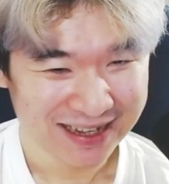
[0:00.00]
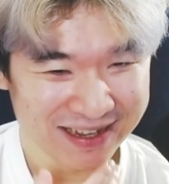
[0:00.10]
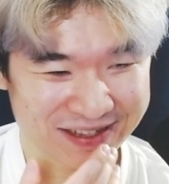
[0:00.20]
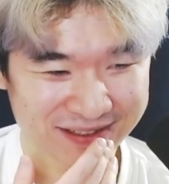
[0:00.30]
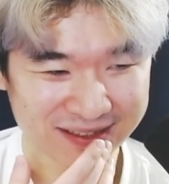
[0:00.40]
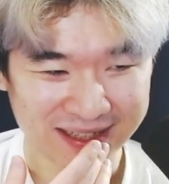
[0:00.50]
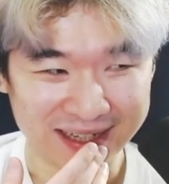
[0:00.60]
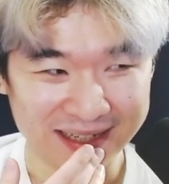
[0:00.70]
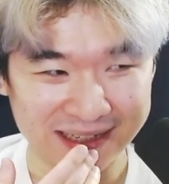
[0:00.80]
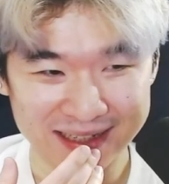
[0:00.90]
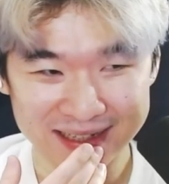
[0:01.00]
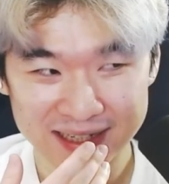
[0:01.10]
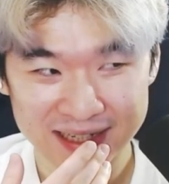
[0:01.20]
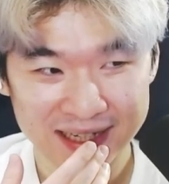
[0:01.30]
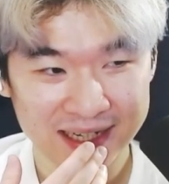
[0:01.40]
She's so tiny.
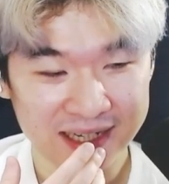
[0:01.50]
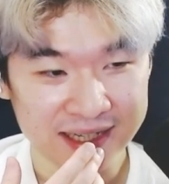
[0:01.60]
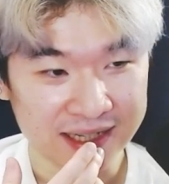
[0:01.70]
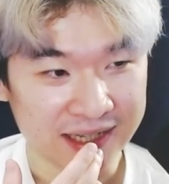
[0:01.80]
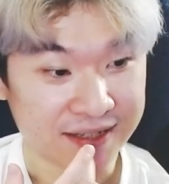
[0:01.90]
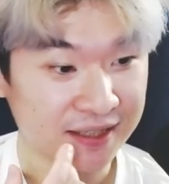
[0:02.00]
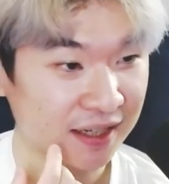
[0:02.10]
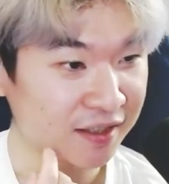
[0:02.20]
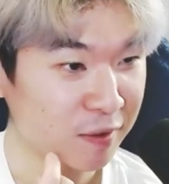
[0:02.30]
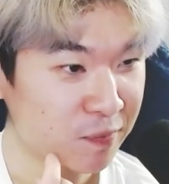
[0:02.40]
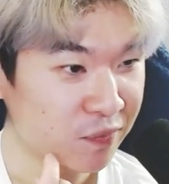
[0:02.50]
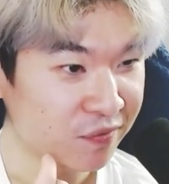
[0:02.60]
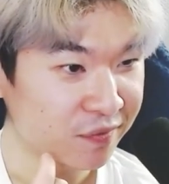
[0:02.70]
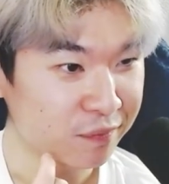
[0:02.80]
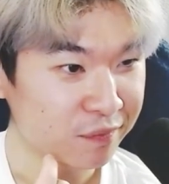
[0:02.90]
Isekai time?
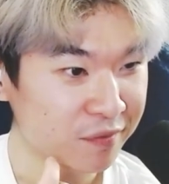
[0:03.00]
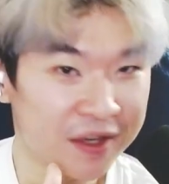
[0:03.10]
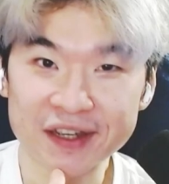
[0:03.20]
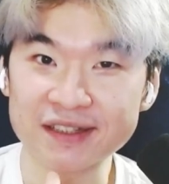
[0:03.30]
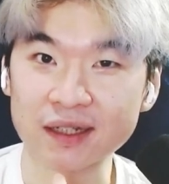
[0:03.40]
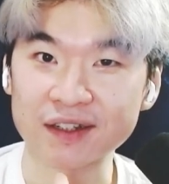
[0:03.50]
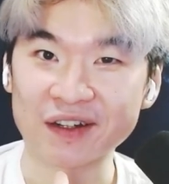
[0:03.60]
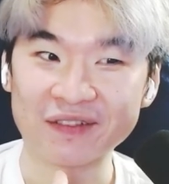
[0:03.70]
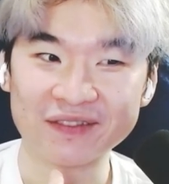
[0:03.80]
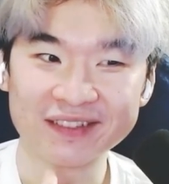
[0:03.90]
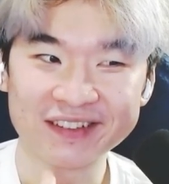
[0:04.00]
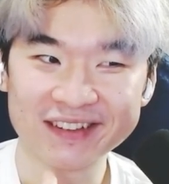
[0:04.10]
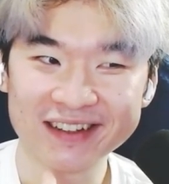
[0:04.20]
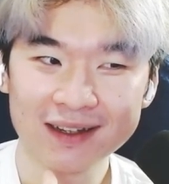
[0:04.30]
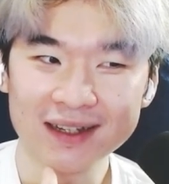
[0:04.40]
Isekai time?
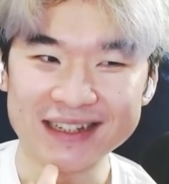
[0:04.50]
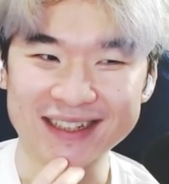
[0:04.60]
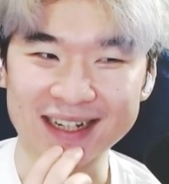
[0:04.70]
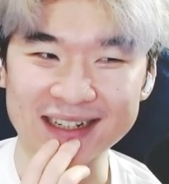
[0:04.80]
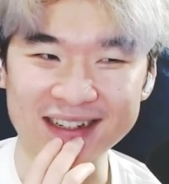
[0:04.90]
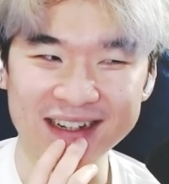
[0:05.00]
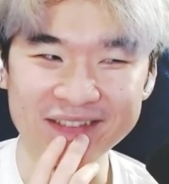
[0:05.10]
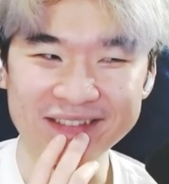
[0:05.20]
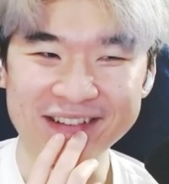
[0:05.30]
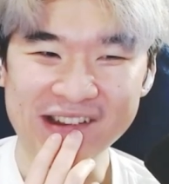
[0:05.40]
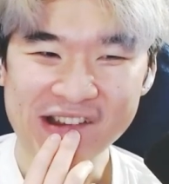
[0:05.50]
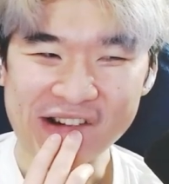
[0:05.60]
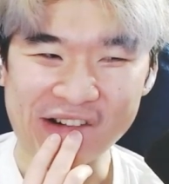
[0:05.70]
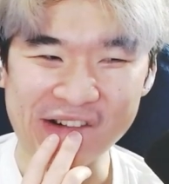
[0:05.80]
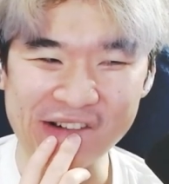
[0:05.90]
Isekai time?
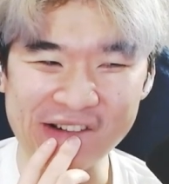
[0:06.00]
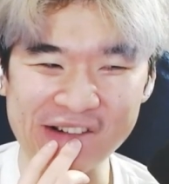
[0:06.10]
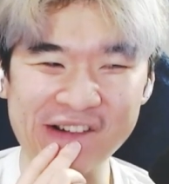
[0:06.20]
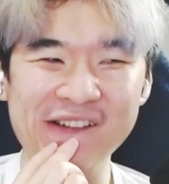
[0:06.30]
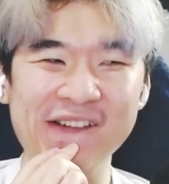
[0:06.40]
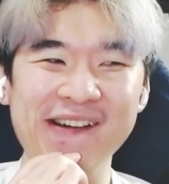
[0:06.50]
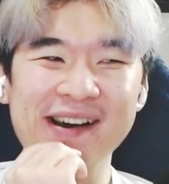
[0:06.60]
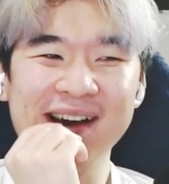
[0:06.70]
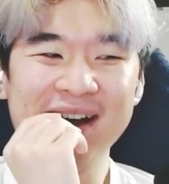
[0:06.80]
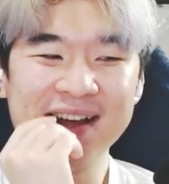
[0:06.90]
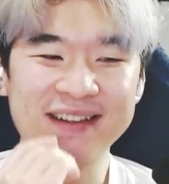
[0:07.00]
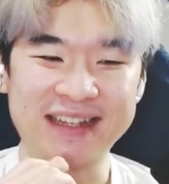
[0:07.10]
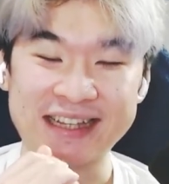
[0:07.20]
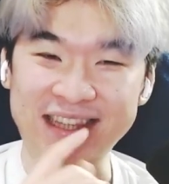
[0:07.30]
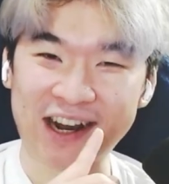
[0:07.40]
Oh?
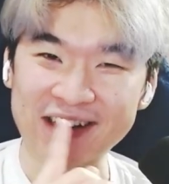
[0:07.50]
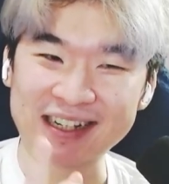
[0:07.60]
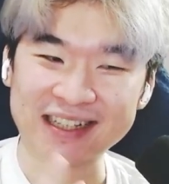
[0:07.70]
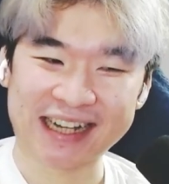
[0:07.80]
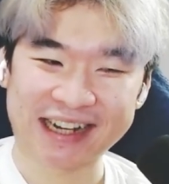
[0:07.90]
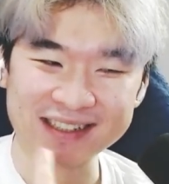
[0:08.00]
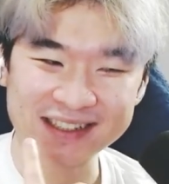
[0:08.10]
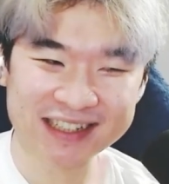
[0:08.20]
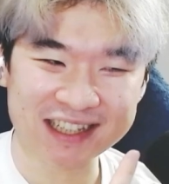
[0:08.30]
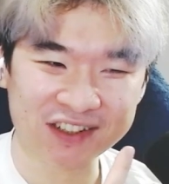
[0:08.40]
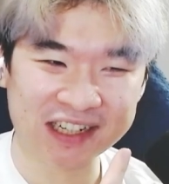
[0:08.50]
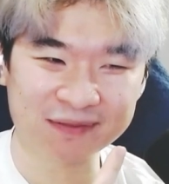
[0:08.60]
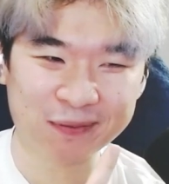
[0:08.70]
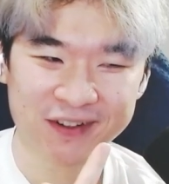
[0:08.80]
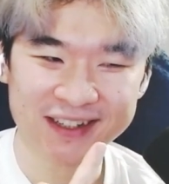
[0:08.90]
The entire Klassen gets
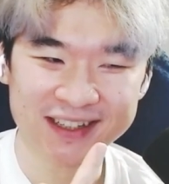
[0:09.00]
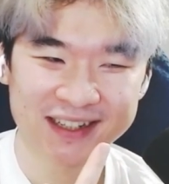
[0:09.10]
transported?